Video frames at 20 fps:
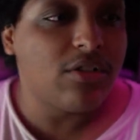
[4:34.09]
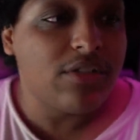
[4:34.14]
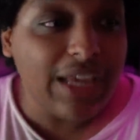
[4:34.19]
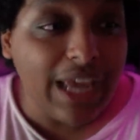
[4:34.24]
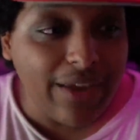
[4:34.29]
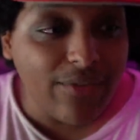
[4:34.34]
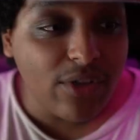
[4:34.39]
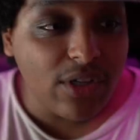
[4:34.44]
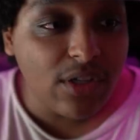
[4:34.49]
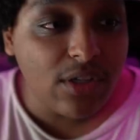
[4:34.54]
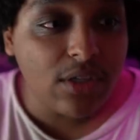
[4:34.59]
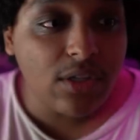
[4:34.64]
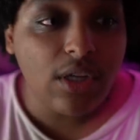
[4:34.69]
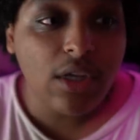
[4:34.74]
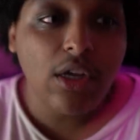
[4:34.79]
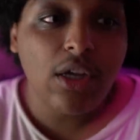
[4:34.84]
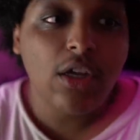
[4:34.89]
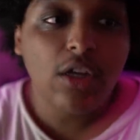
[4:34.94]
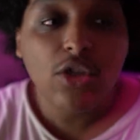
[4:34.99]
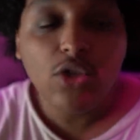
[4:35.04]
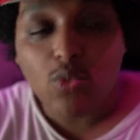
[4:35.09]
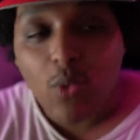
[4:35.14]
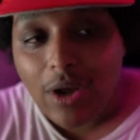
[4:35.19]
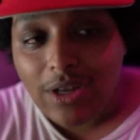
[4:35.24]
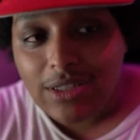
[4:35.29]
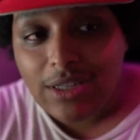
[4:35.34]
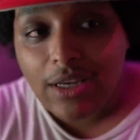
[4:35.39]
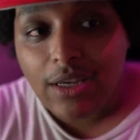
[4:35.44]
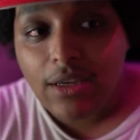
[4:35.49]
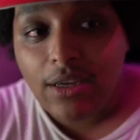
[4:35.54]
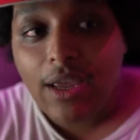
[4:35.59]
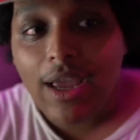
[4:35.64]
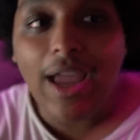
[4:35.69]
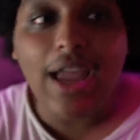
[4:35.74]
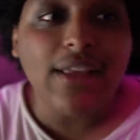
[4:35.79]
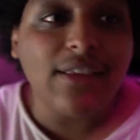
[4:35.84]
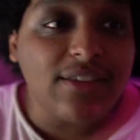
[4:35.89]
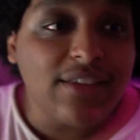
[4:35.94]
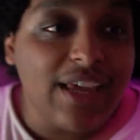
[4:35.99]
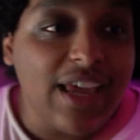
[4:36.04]
Davis, Swante,
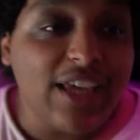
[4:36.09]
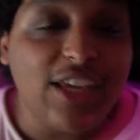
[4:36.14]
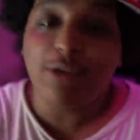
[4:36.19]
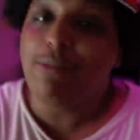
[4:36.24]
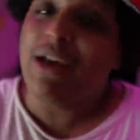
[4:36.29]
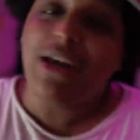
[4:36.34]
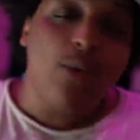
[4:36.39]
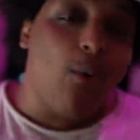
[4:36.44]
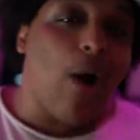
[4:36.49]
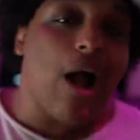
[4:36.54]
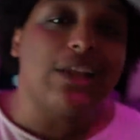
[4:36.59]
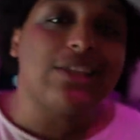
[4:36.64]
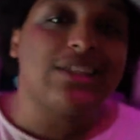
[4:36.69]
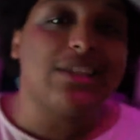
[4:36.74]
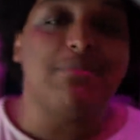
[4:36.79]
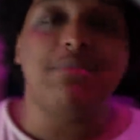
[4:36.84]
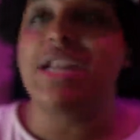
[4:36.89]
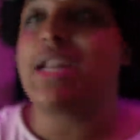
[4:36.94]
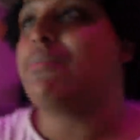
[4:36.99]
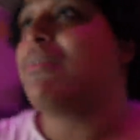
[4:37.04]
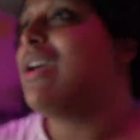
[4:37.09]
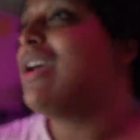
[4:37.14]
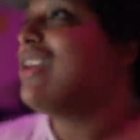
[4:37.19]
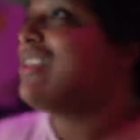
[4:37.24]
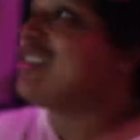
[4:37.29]
Hank the Tank. You might have watched some of them.